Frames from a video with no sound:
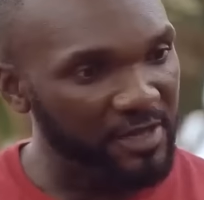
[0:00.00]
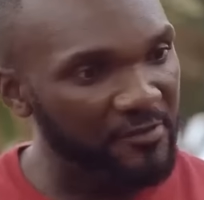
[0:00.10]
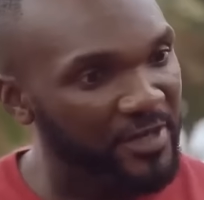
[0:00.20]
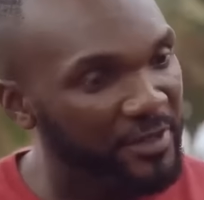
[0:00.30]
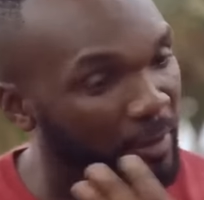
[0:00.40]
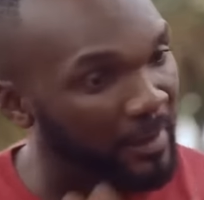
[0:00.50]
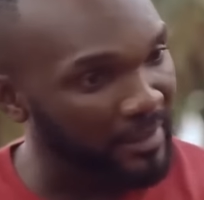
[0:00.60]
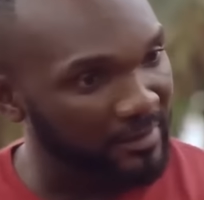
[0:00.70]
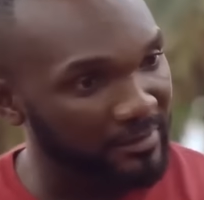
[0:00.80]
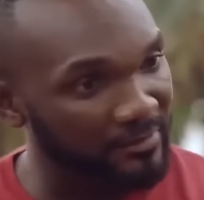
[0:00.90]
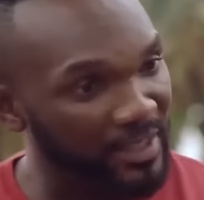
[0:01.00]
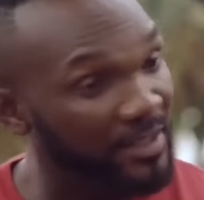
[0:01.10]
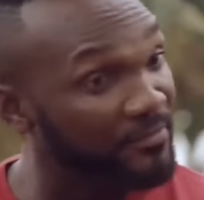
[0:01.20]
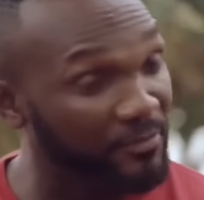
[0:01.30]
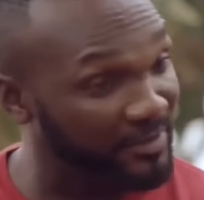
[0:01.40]
You are feeling normal.
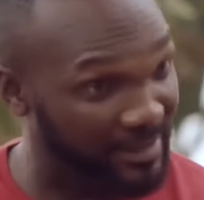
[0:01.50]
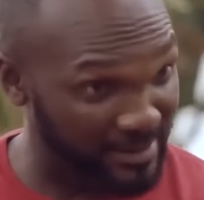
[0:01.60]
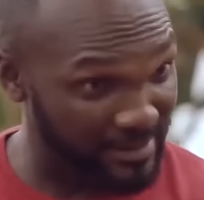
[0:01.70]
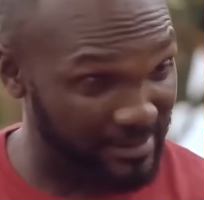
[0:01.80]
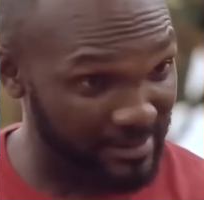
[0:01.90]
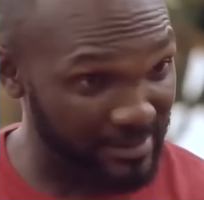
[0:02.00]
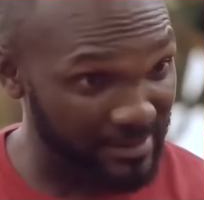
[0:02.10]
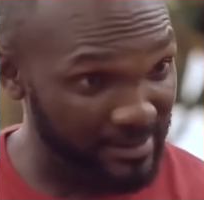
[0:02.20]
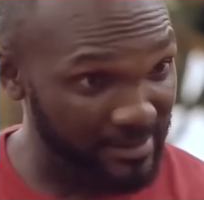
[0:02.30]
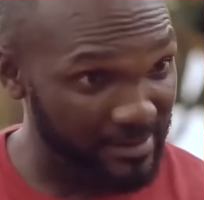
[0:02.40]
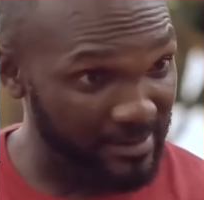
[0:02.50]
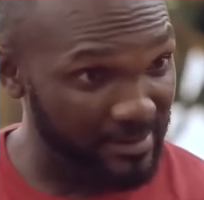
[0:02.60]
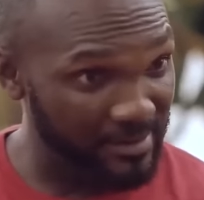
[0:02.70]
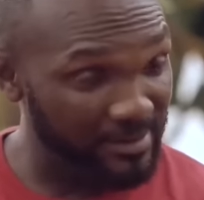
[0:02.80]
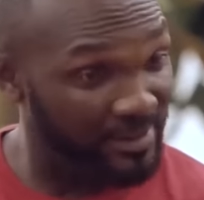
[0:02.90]
If not,
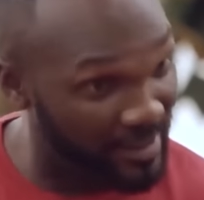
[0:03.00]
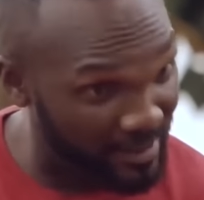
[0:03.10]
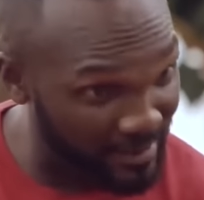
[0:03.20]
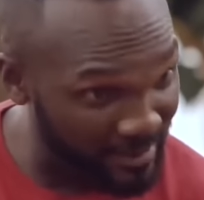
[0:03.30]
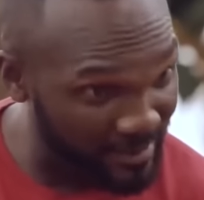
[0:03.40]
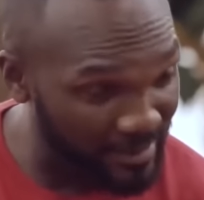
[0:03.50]
Jide,